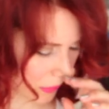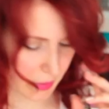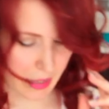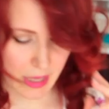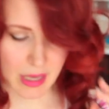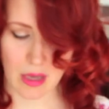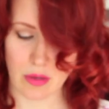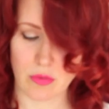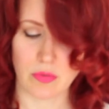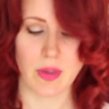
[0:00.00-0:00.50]
We
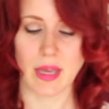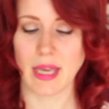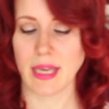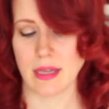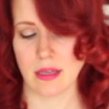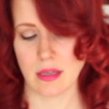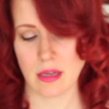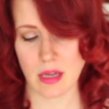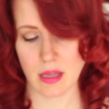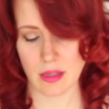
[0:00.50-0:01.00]
have
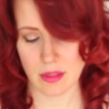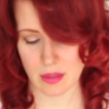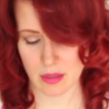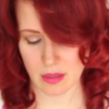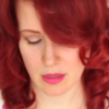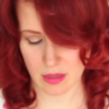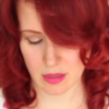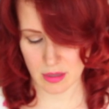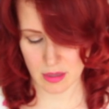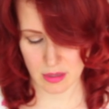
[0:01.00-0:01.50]

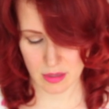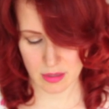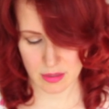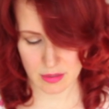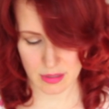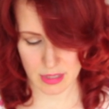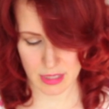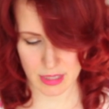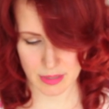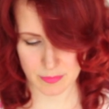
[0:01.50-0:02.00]
another
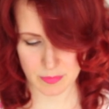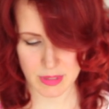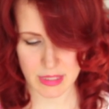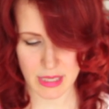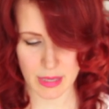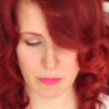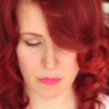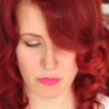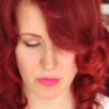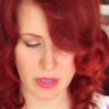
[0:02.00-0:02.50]

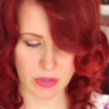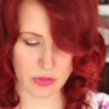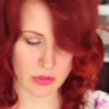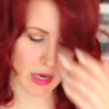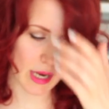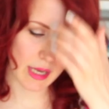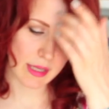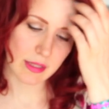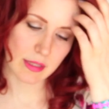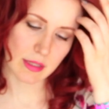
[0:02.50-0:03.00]
slim fit
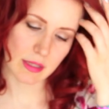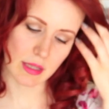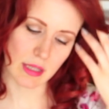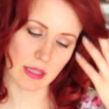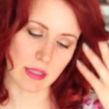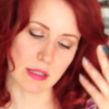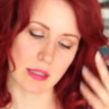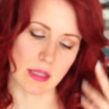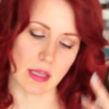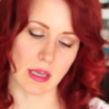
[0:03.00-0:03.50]
dress.
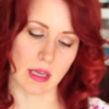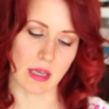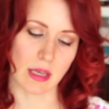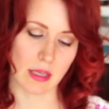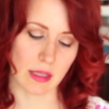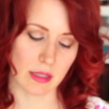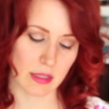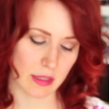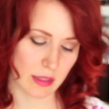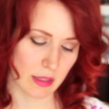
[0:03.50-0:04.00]
This
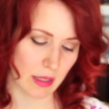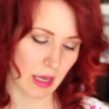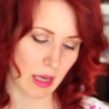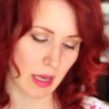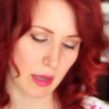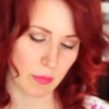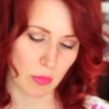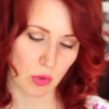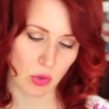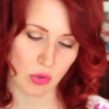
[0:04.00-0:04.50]
is
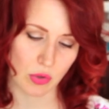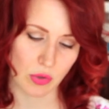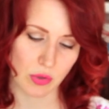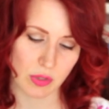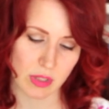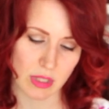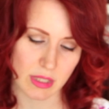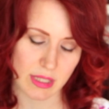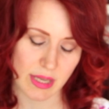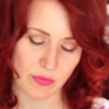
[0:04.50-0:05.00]

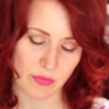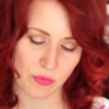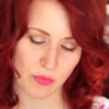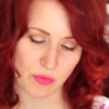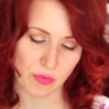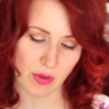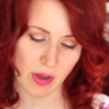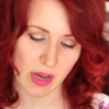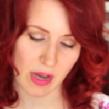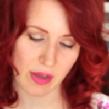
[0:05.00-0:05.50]
McCall's
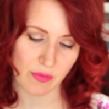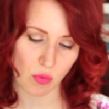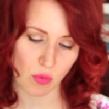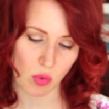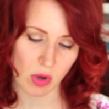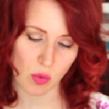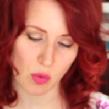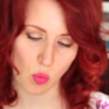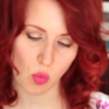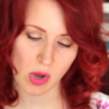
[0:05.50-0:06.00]

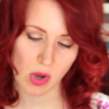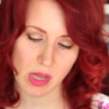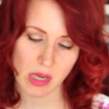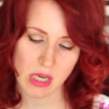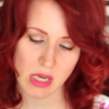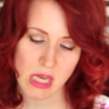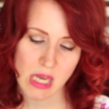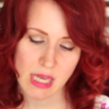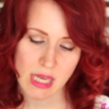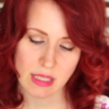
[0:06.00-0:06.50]

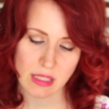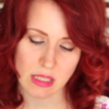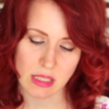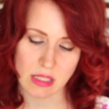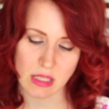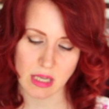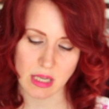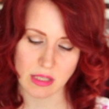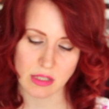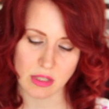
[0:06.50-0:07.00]
7511. It's a
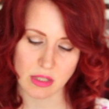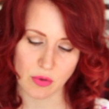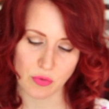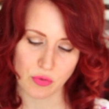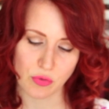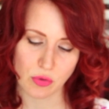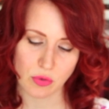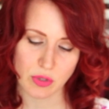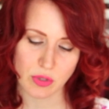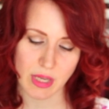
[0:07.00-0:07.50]
size
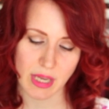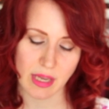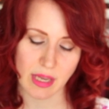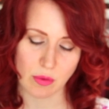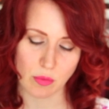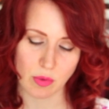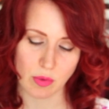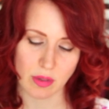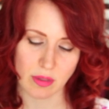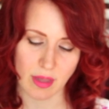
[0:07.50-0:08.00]

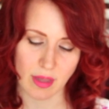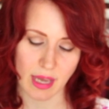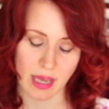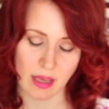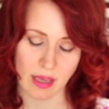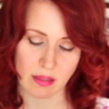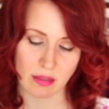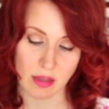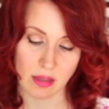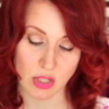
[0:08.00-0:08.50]
14 with
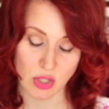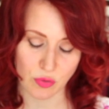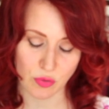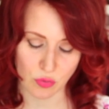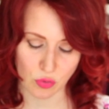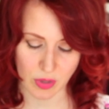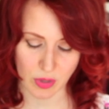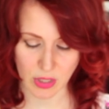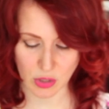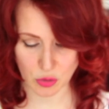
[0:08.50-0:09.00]
a
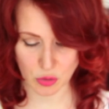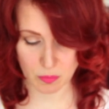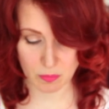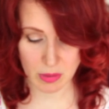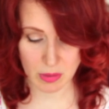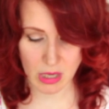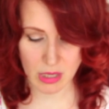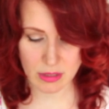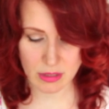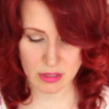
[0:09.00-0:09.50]
34-inch
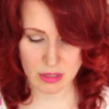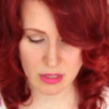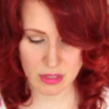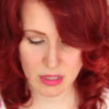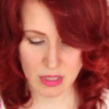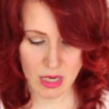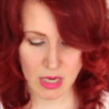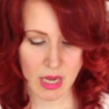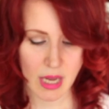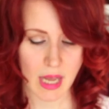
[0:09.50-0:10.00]
bust.